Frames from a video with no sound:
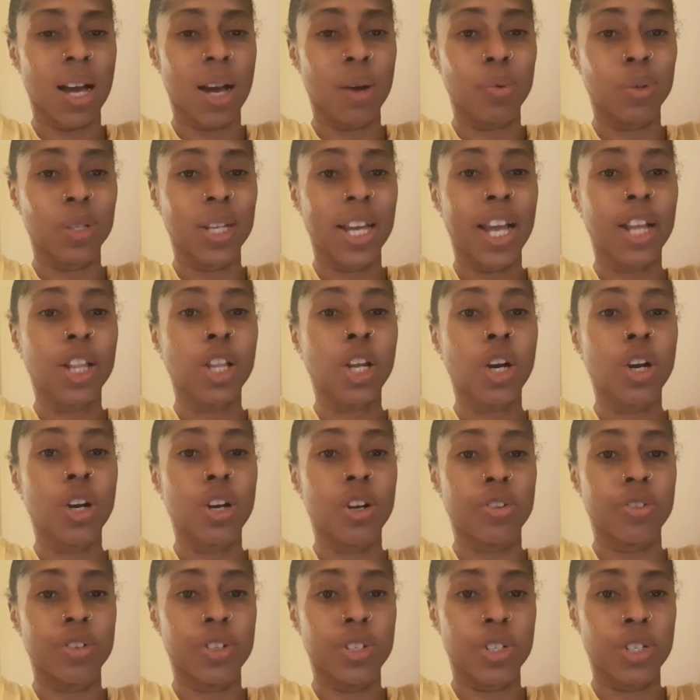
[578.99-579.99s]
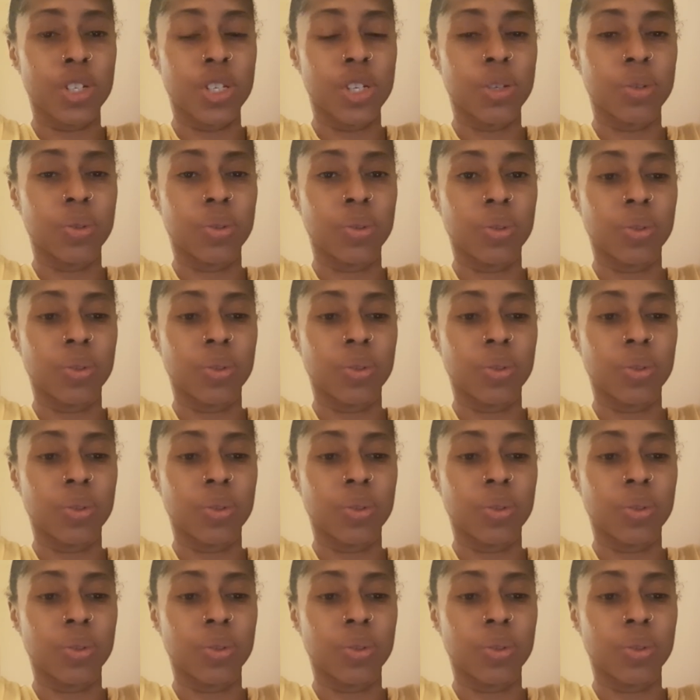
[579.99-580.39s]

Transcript: would encourage you